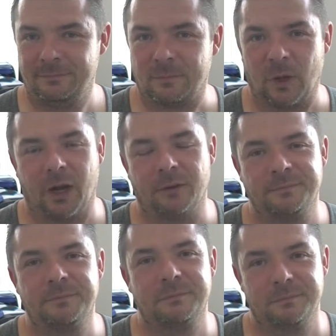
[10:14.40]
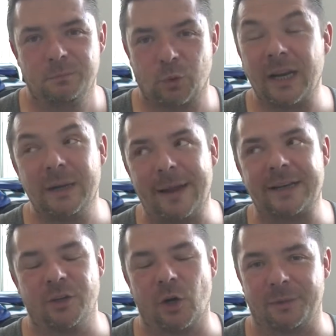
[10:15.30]
you know, we're getting back
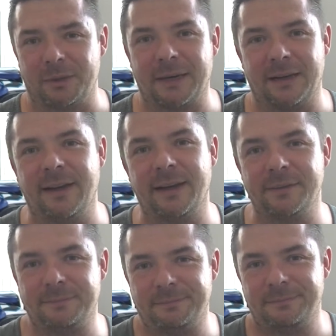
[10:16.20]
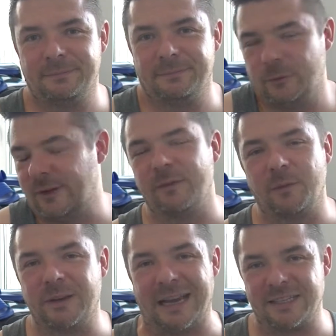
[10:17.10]
to normal. But I've had a, we've had
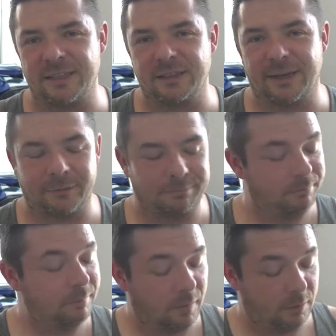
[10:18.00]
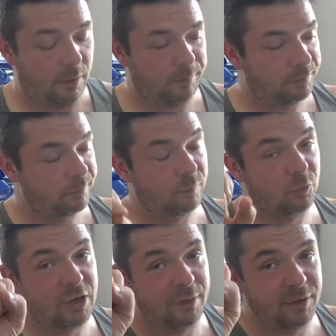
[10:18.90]
guests in town. So I'll
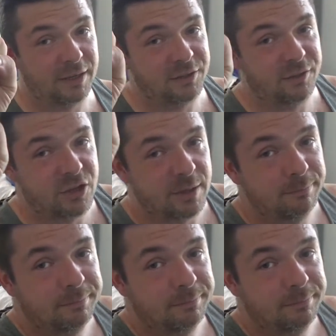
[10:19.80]
chat with you guys at the gym.